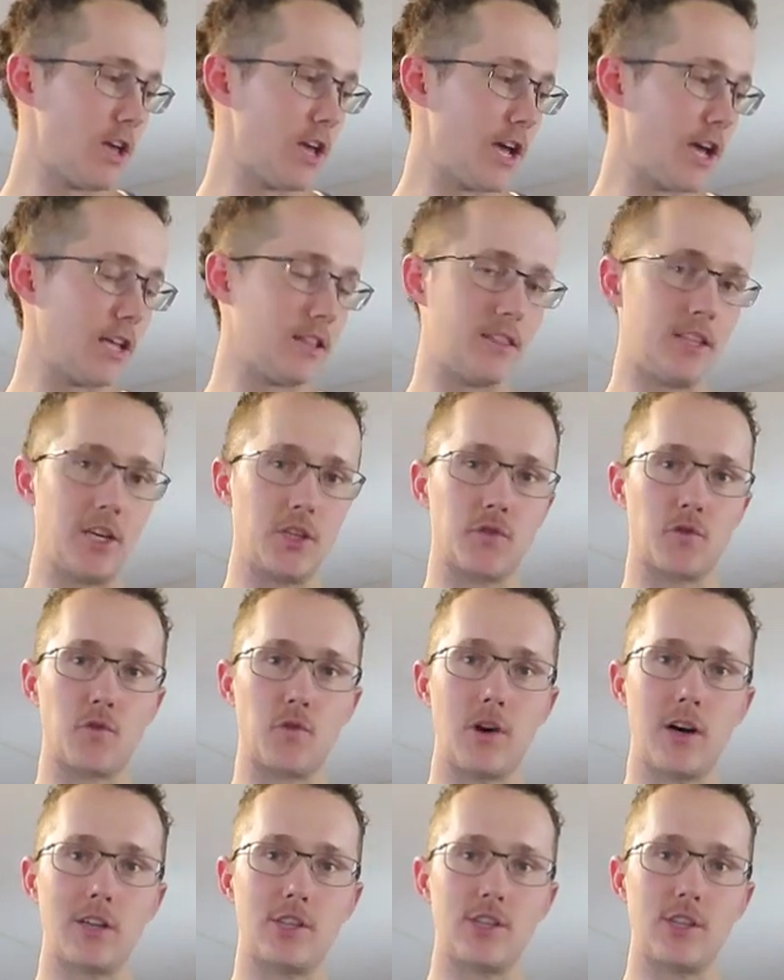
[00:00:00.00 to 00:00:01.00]
And thanks for
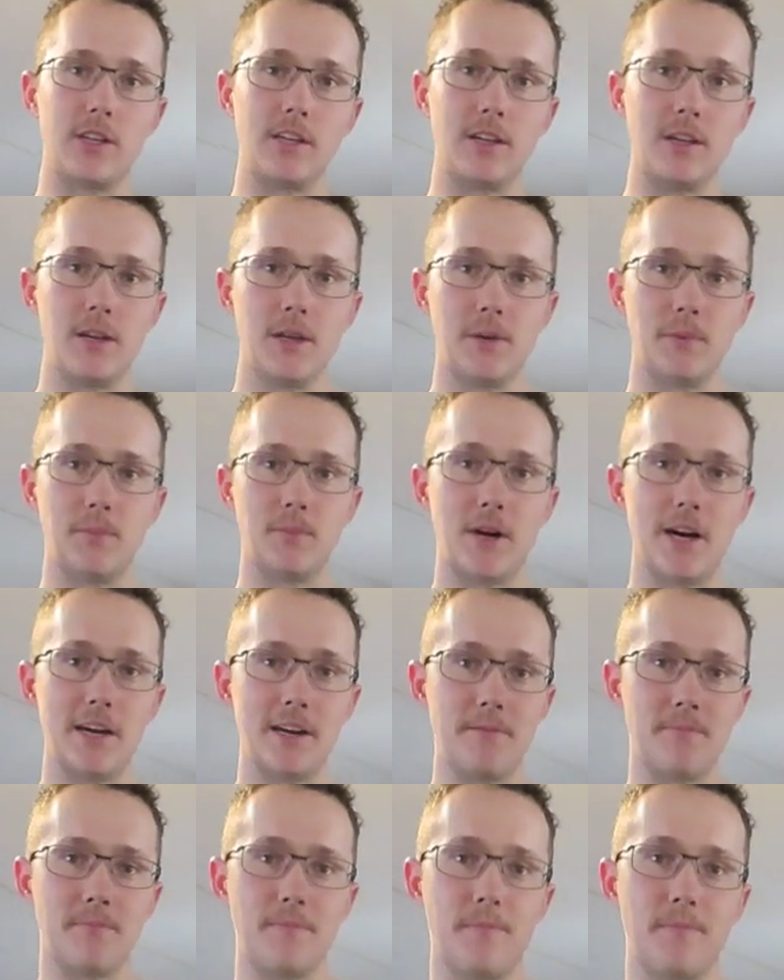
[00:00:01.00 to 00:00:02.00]
watching.
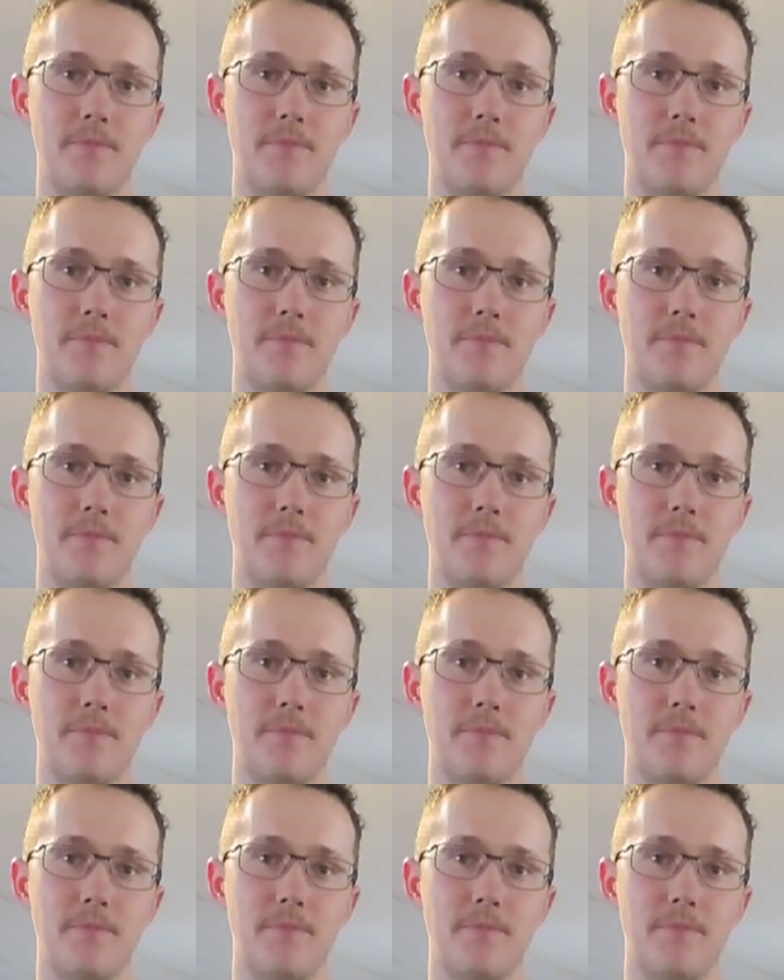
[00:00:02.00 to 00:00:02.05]
Bye.